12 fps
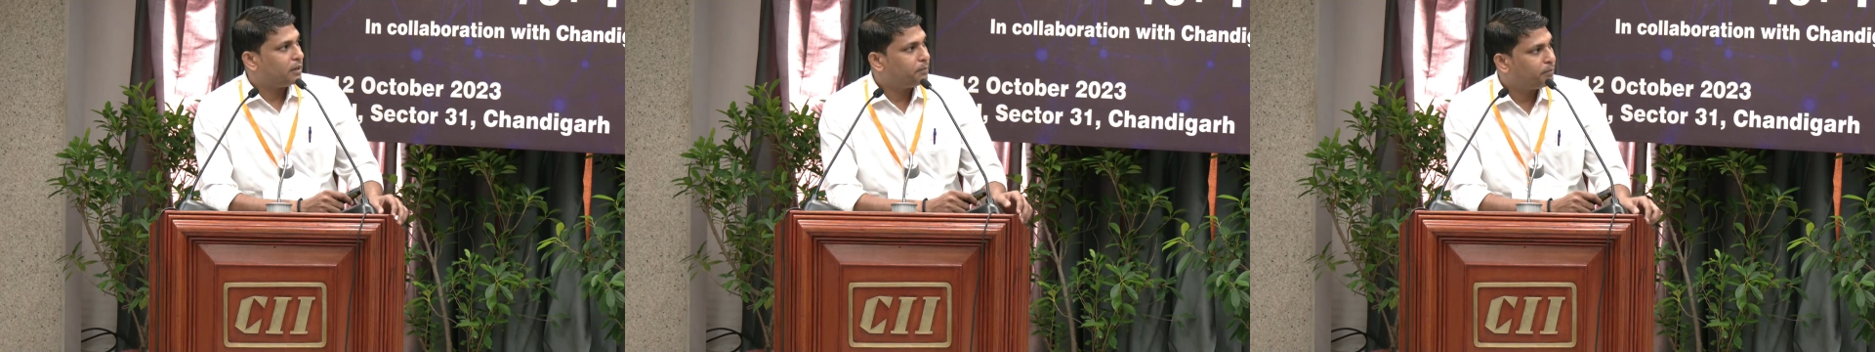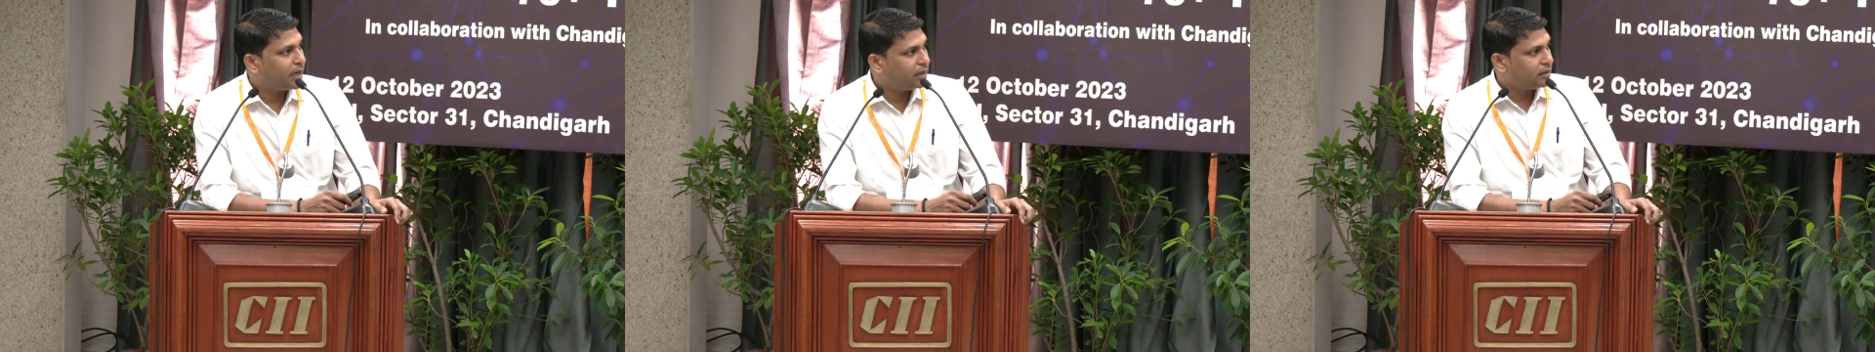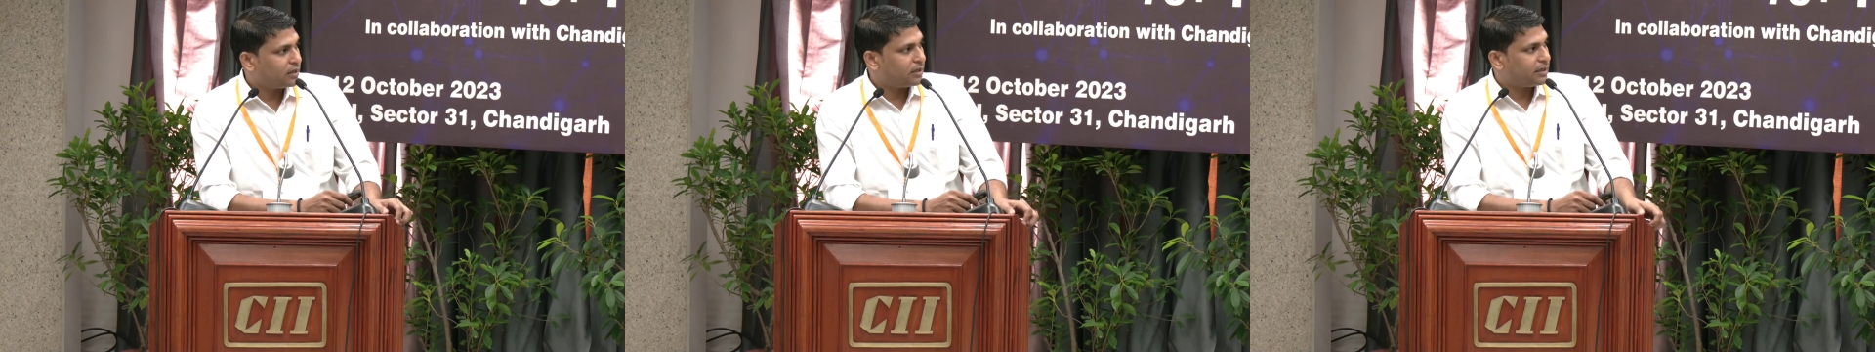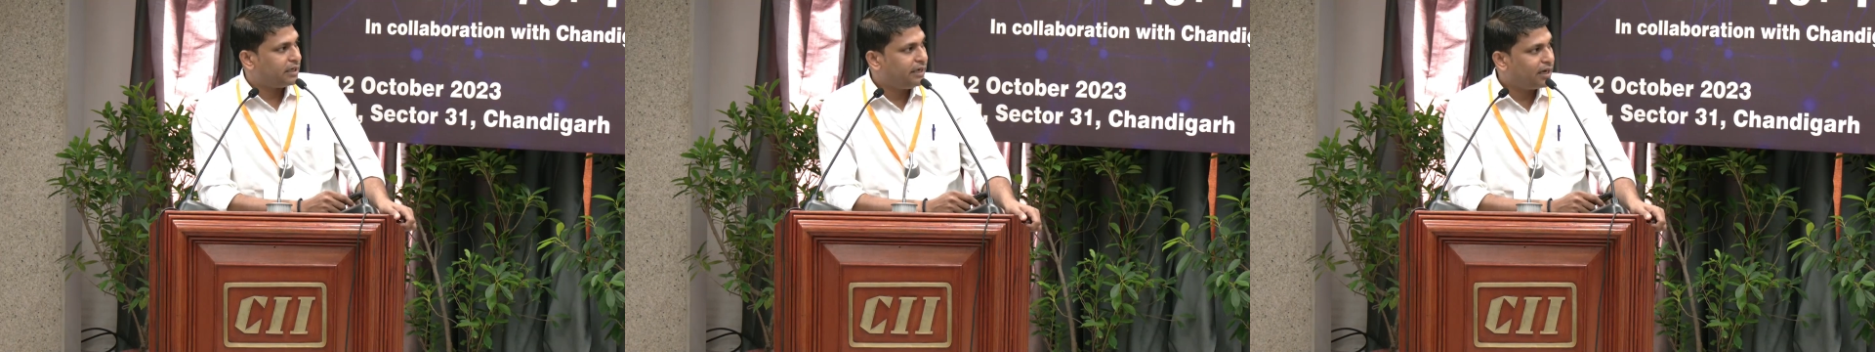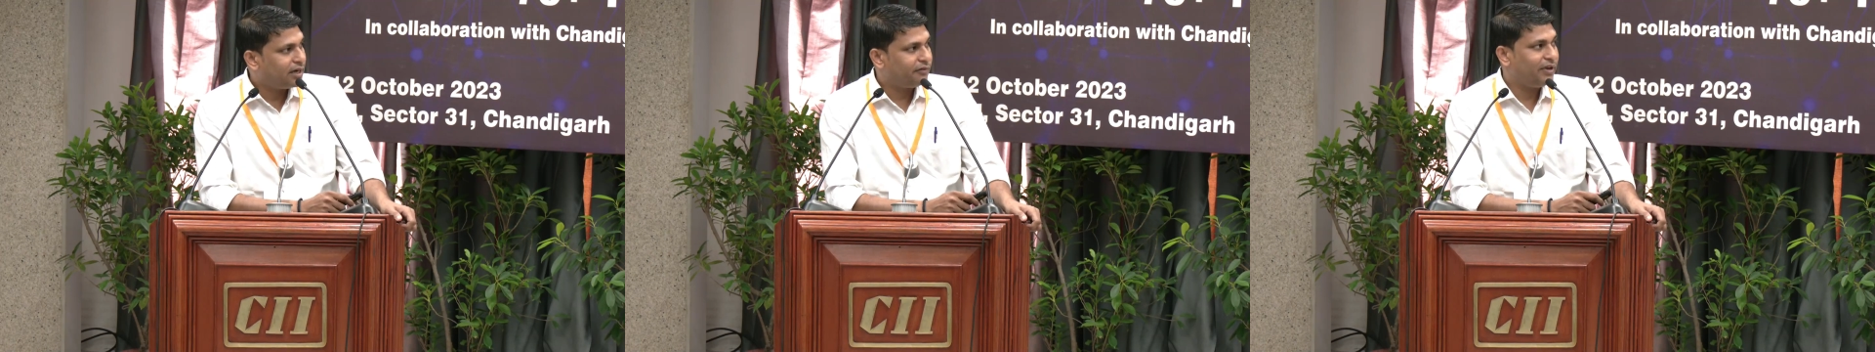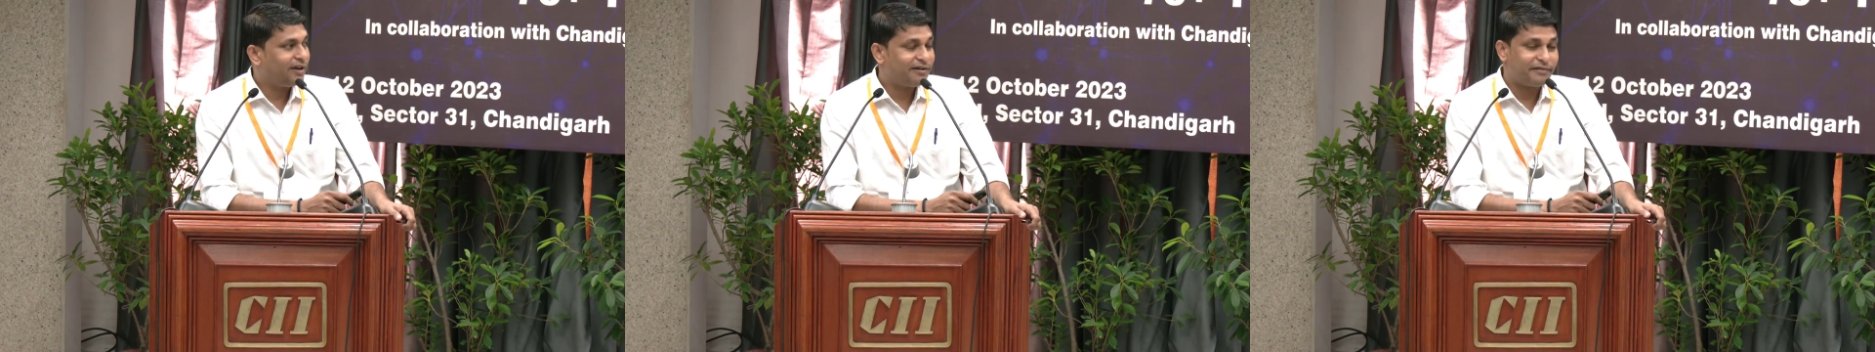But here
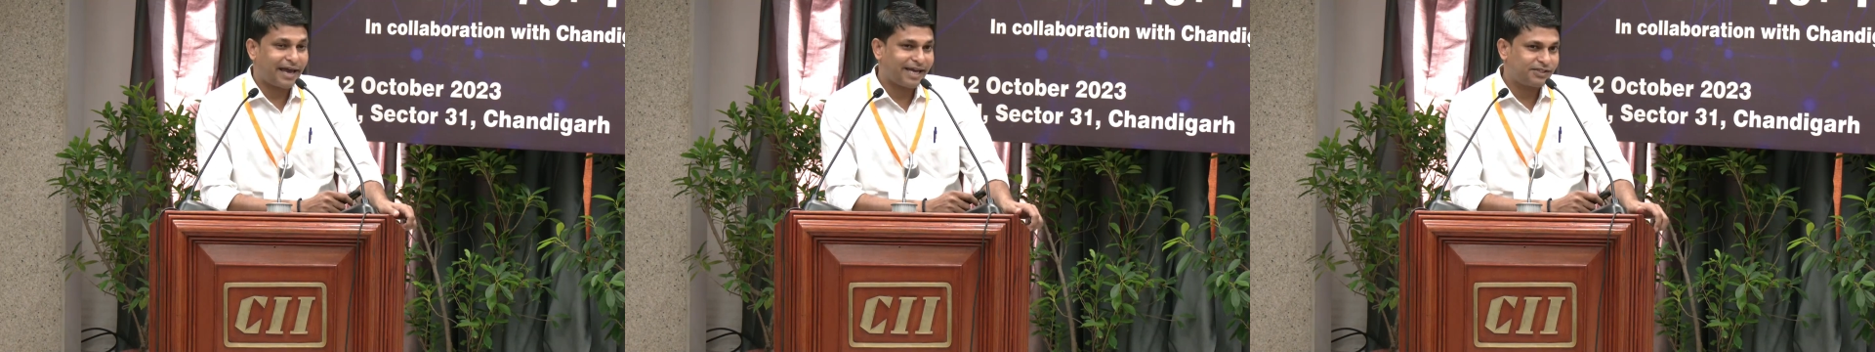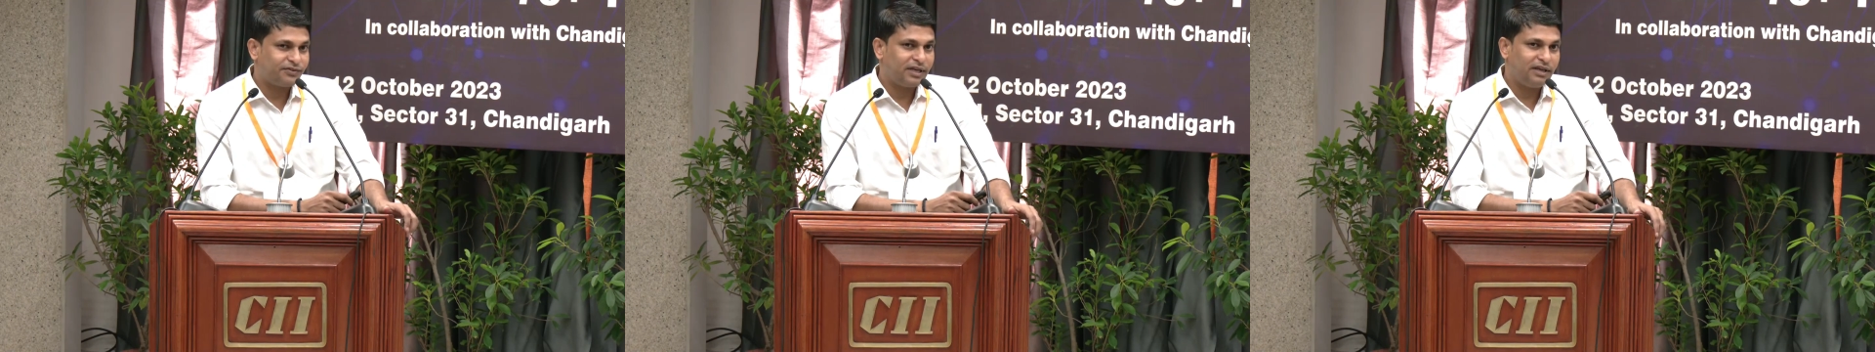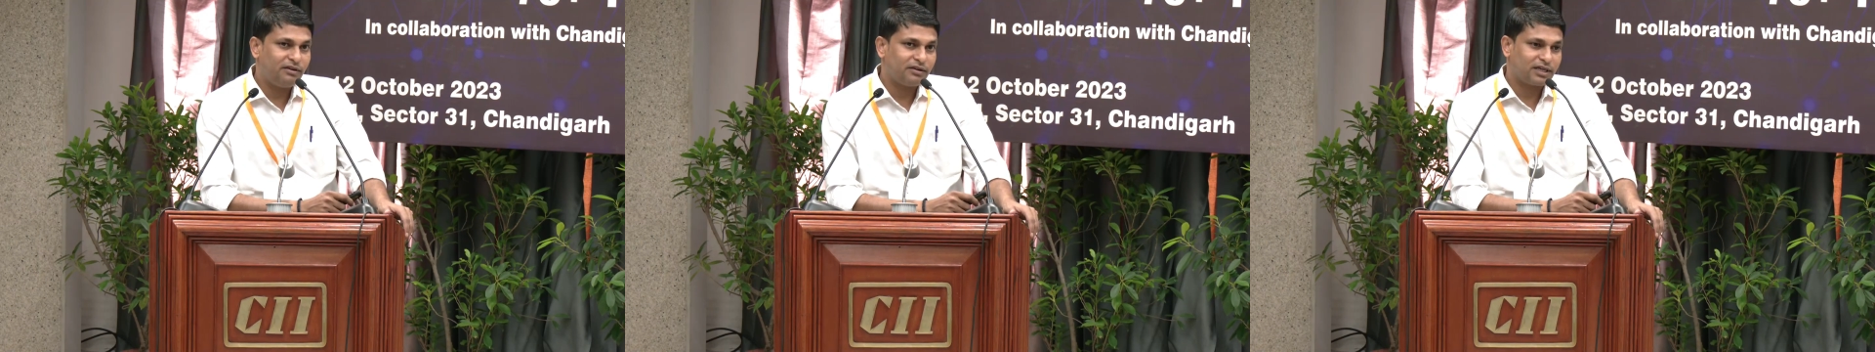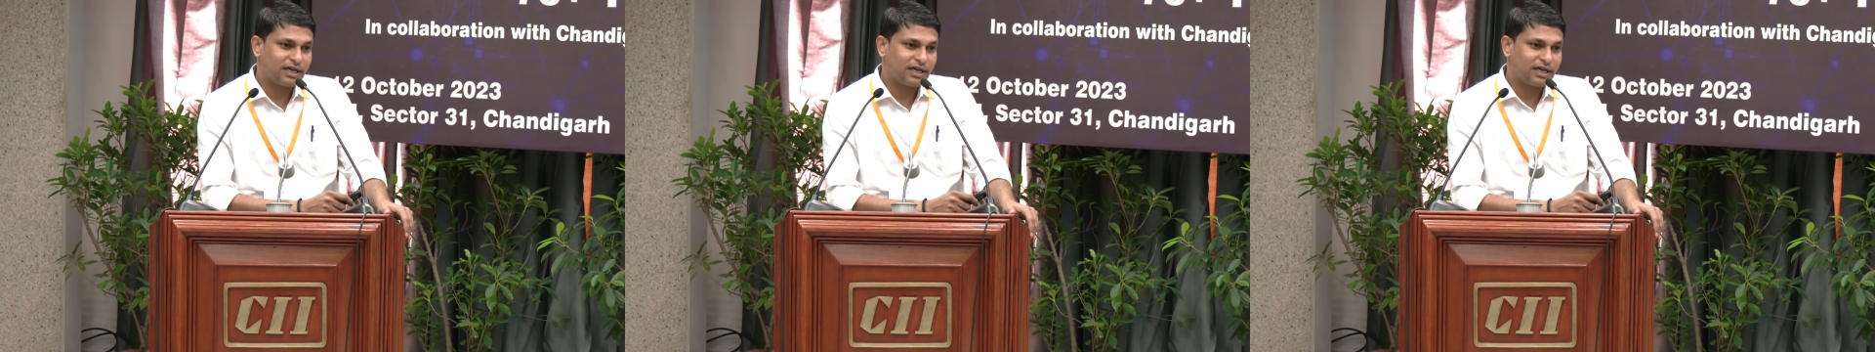we have actually